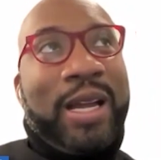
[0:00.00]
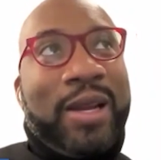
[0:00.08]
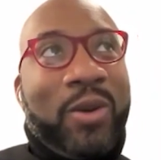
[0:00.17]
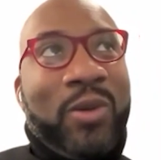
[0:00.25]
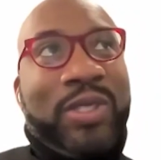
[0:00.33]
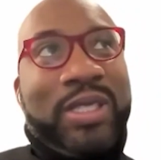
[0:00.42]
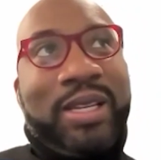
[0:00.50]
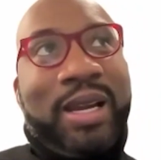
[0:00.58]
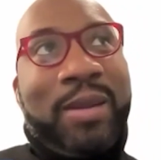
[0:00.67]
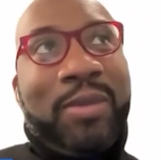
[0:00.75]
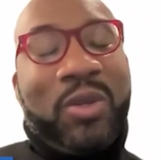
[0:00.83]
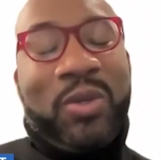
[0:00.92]
I
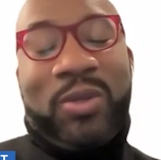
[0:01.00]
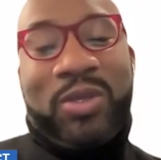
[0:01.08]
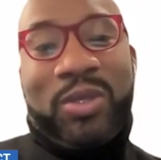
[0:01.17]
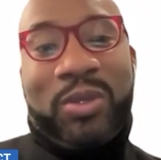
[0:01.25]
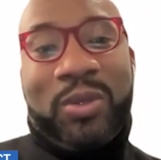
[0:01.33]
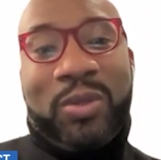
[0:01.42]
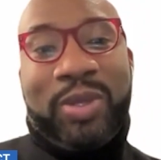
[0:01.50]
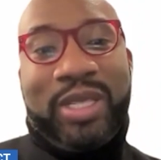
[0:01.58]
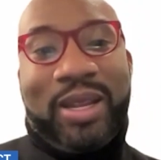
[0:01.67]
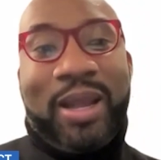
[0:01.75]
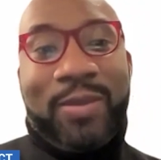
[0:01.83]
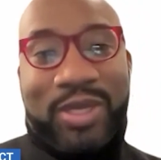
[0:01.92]
oftentimes go to
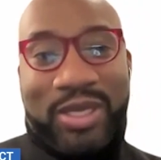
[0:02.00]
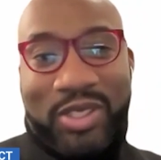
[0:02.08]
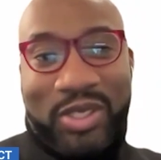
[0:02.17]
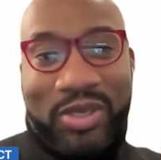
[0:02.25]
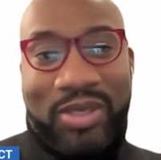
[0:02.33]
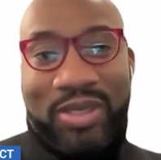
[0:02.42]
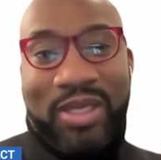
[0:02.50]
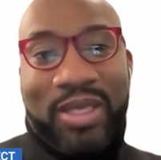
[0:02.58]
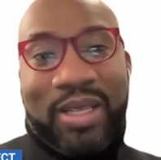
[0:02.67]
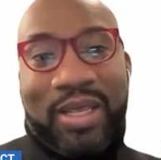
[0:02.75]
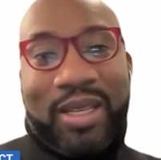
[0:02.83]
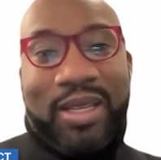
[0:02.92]
pitch competitions,
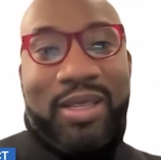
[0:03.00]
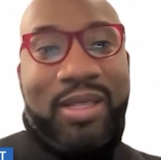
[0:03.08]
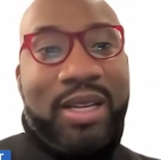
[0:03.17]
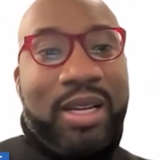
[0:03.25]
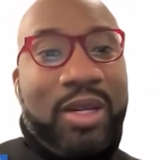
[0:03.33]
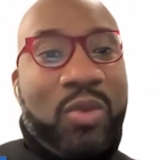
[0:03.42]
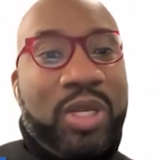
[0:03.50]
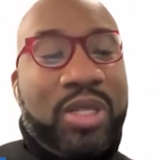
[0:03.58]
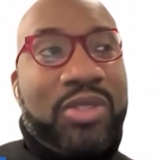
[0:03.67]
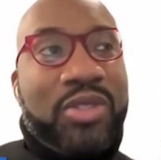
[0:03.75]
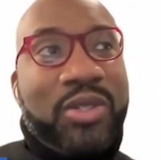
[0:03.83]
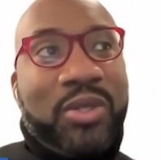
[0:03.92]
and I
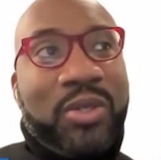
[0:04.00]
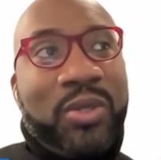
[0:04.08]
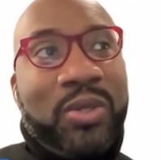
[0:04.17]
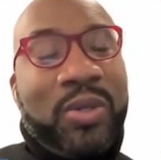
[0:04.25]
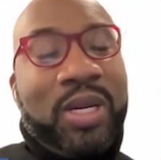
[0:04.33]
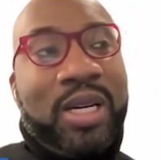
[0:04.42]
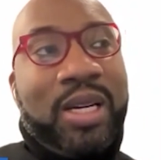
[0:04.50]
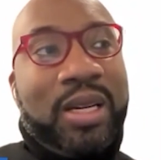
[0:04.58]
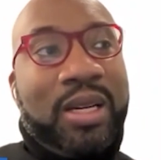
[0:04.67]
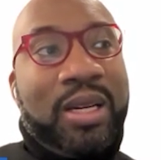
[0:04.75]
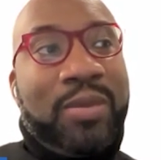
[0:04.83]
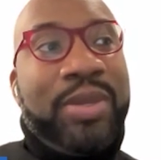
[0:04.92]
went to
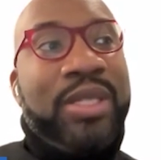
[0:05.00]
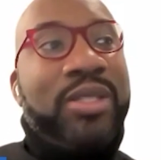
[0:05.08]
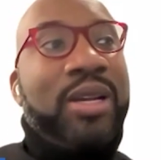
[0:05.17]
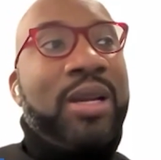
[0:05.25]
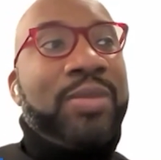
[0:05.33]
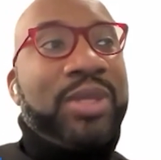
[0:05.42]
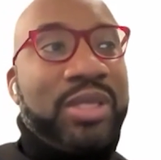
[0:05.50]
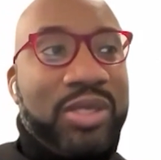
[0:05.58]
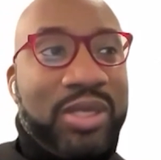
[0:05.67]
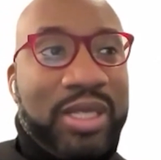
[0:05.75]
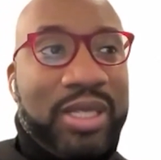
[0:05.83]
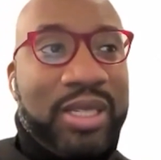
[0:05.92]
a pitch
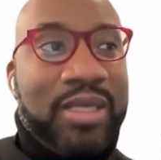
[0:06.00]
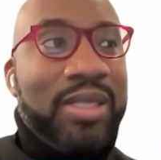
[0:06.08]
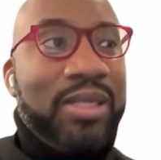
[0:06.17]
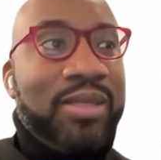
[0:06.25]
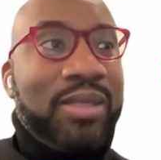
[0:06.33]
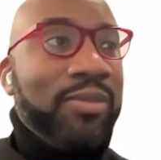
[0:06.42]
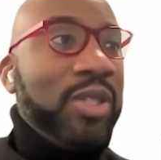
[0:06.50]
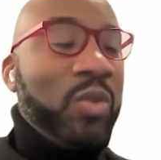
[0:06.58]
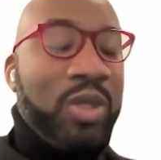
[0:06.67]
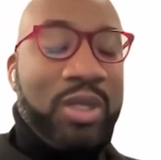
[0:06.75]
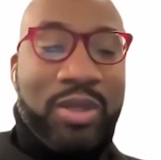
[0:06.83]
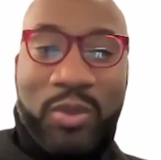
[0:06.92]
competition at
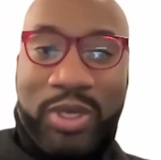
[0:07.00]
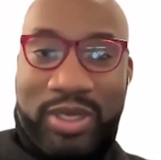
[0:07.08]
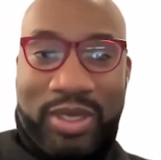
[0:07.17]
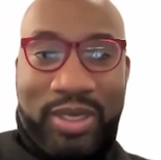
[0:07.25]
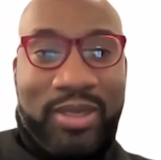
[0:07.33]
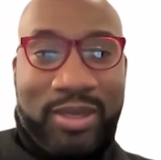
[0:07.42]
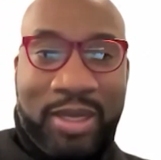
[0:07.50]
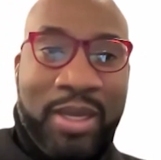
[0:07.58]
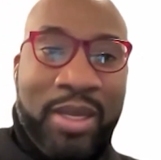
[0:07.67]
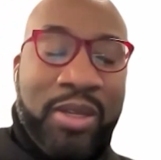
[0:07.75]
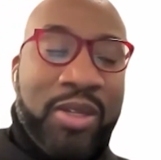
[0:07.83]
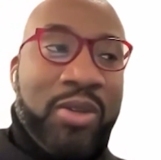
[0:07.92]
1871, which is,
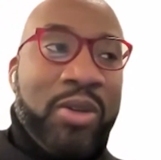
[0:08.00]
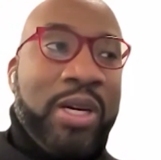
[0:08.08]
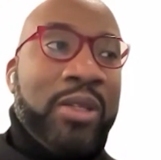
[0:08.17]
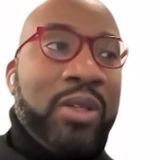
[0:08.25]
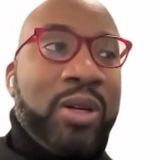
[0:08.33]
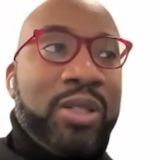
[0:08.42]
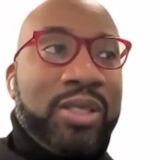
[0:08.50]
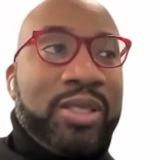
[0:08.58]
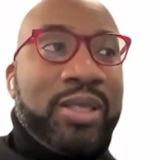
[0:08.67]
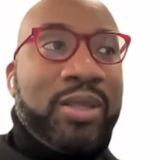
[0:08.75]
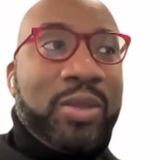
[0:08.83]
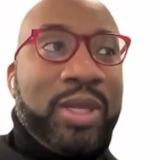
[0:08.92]
you know, our
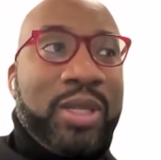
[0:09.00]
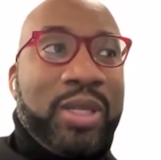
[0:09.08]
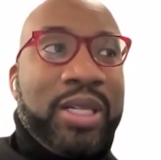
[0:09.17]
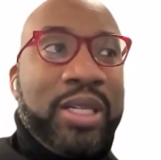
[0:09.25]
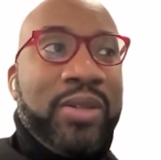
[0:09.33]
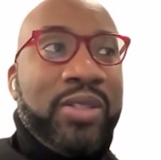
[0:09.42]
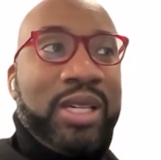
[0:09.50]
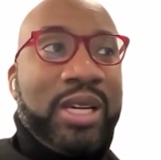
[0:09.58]
largest incubator here in